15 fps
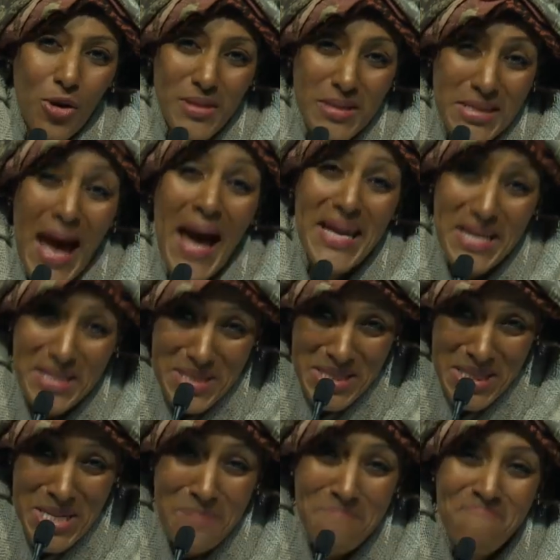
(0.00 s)
or
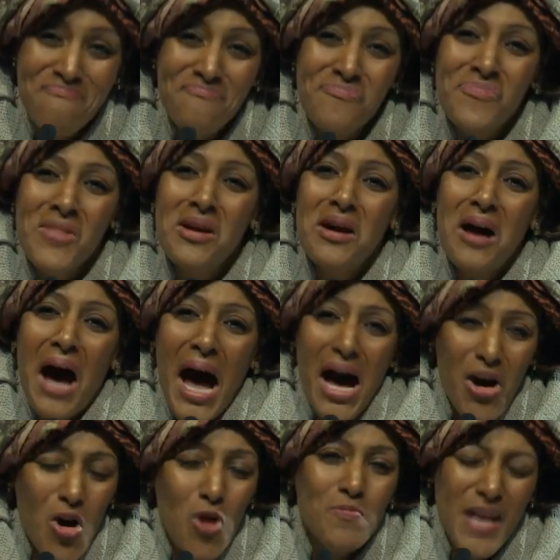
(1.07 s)
science,
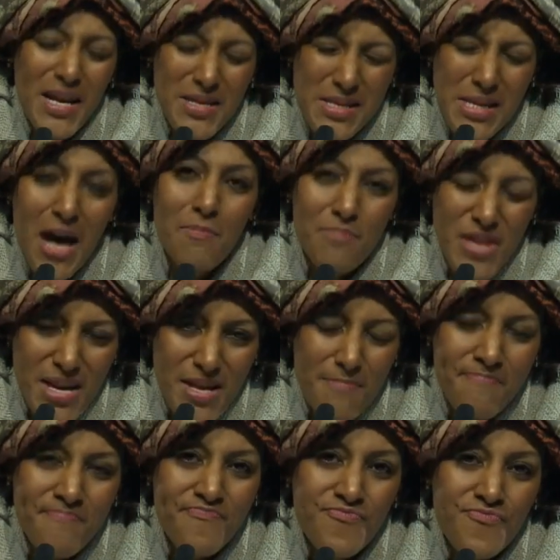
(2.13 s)
I hope that
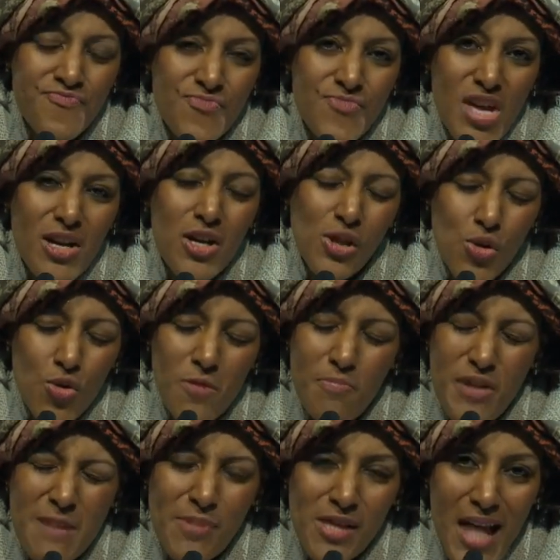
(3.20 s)
something, including
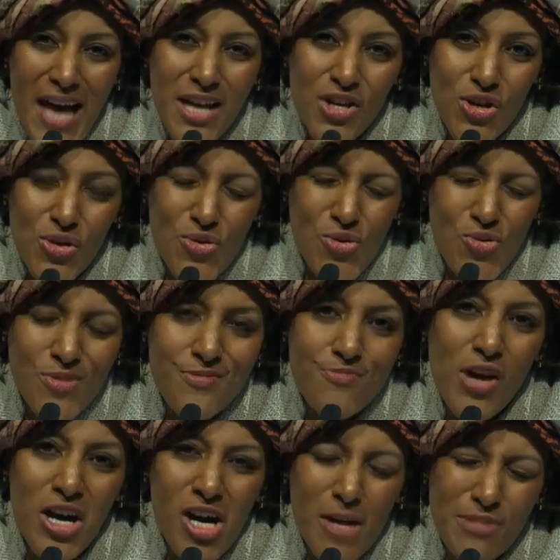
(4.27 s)
people like you,
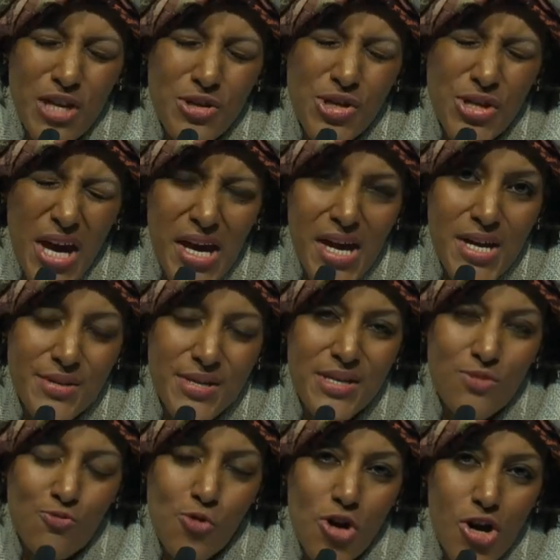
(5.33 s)
will help to change
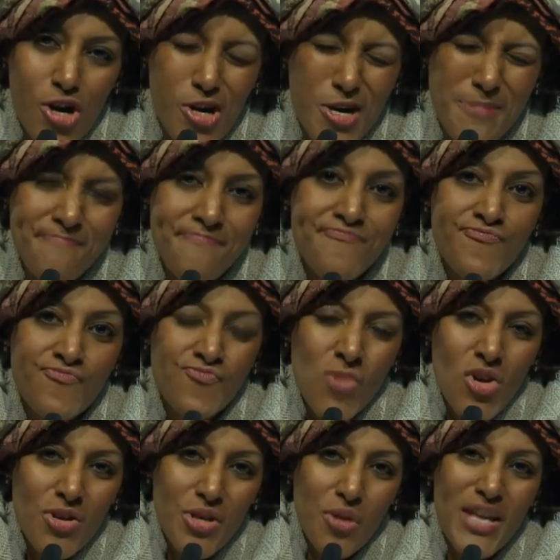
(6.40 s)
this world
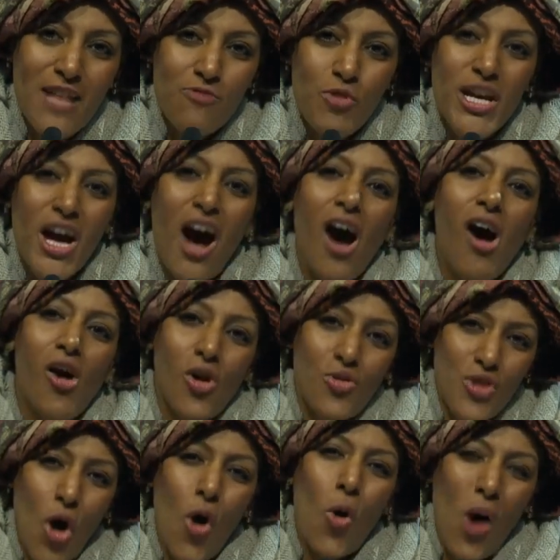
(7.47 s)
so that we all
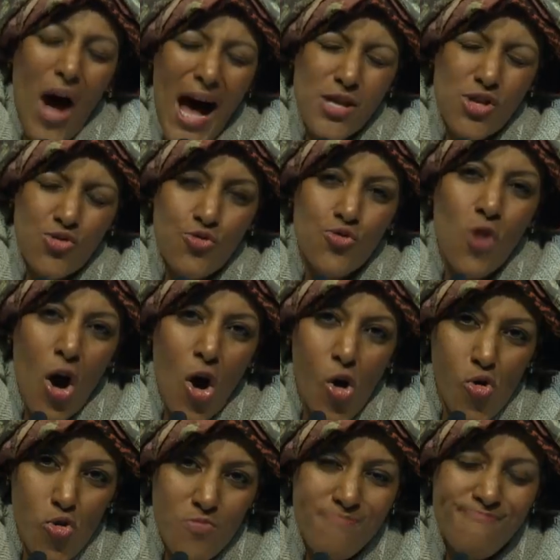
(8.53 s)
know our true
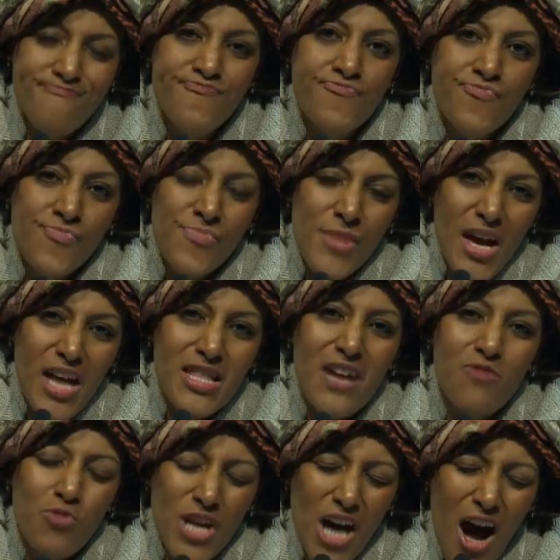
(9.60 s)
home and
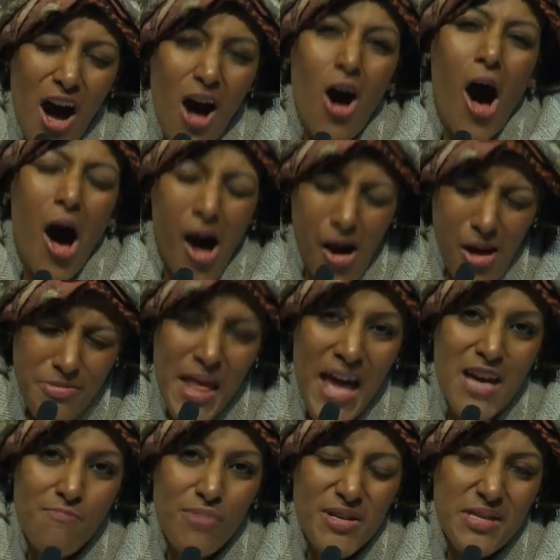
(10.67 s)
that we all are
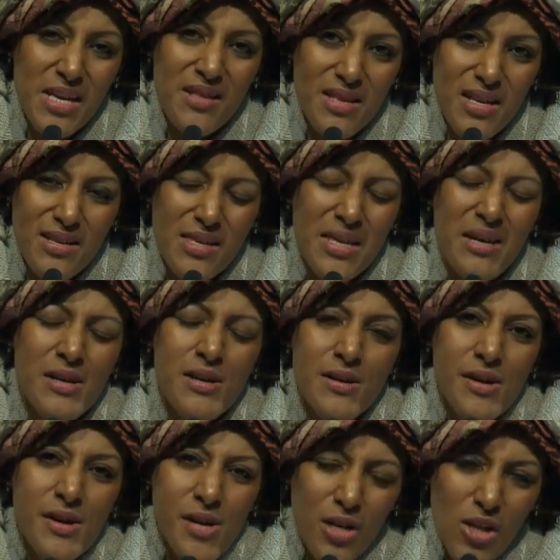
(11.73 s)
neighbors in this
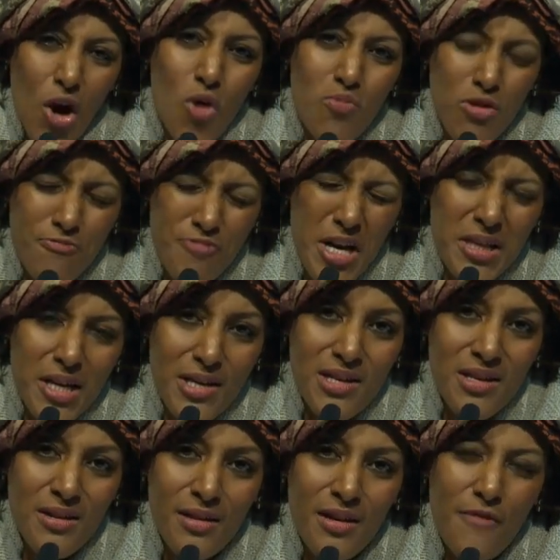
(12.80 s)
global
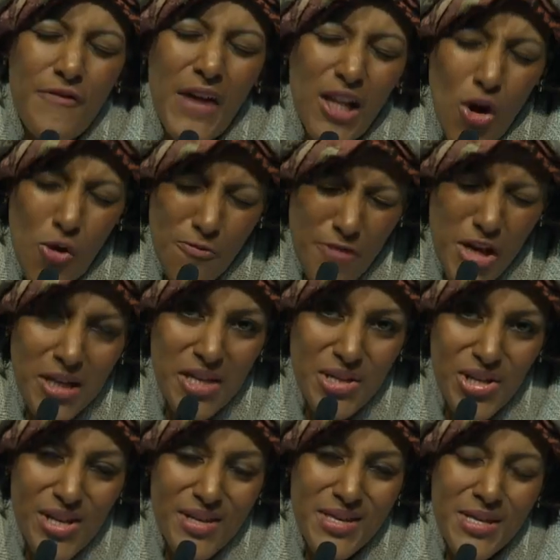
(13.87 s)
village, fellow
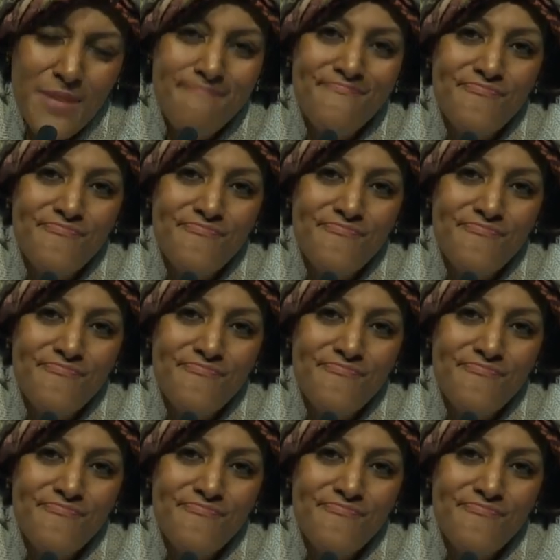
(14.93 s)
villagers.